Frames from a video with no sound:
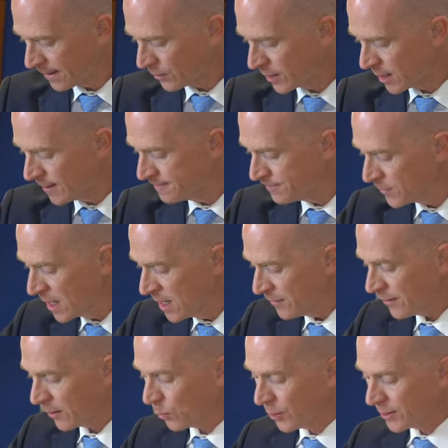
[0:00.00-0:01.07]
Okay,
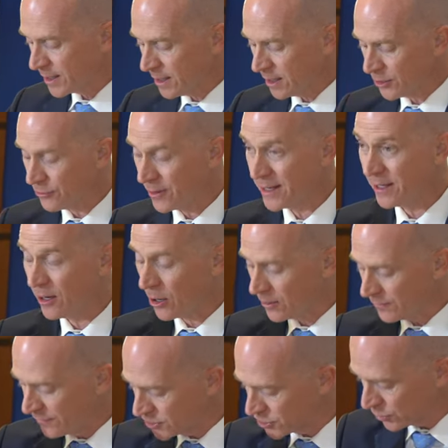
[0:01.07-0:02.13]
they're working on creating
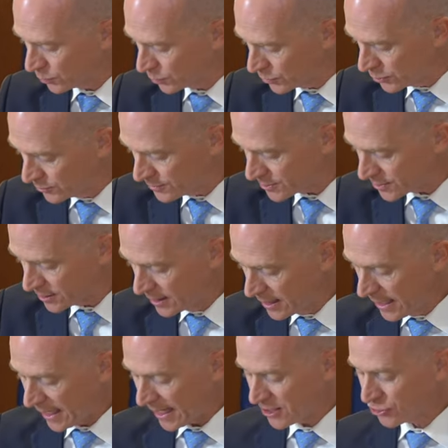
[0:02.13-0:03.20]
artificial wombs
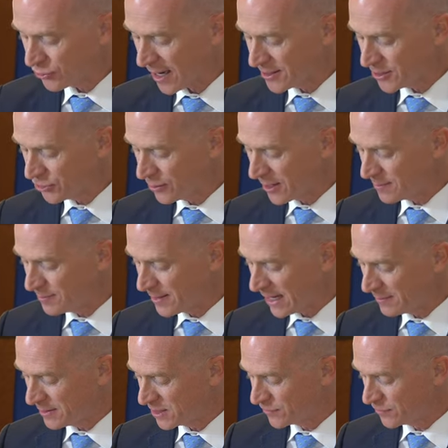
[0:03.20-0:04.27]
and trying to create
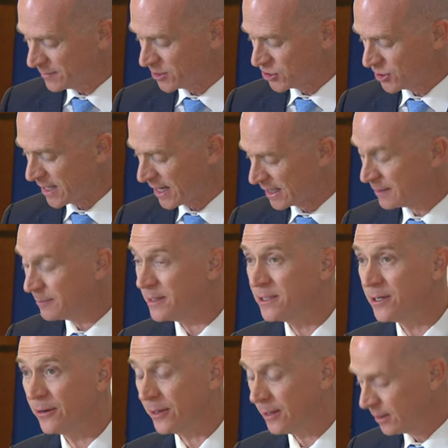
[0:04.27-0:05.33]
babies from the genetic
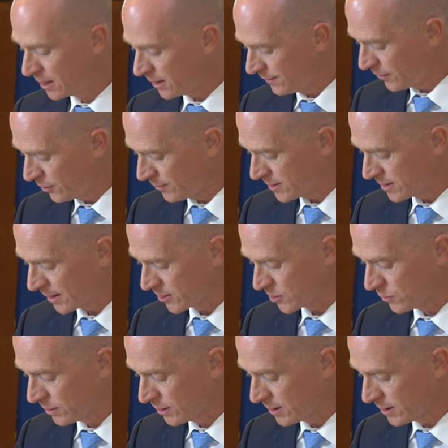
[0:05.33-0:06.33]
material of homosexual